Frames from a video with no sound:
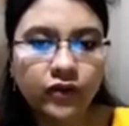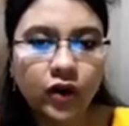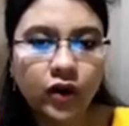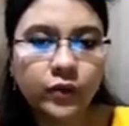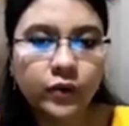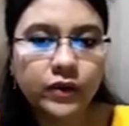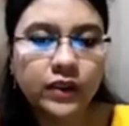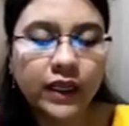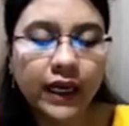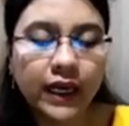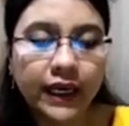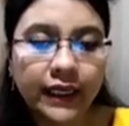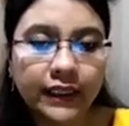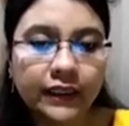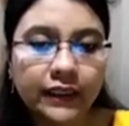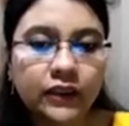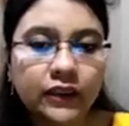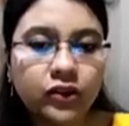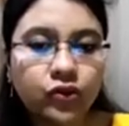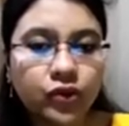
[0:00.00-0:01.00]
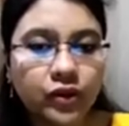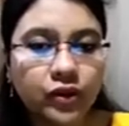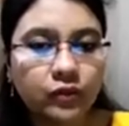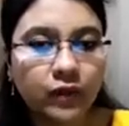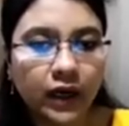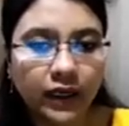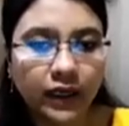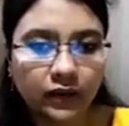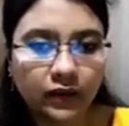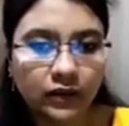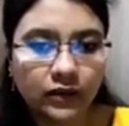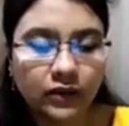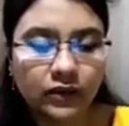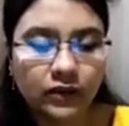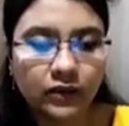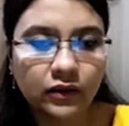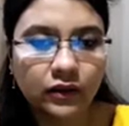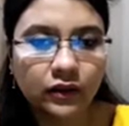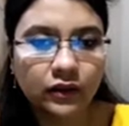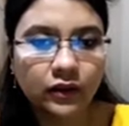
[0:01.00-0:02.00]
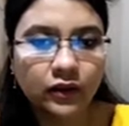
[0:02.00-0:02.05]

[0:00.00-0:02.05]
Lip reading: forms N3 minus.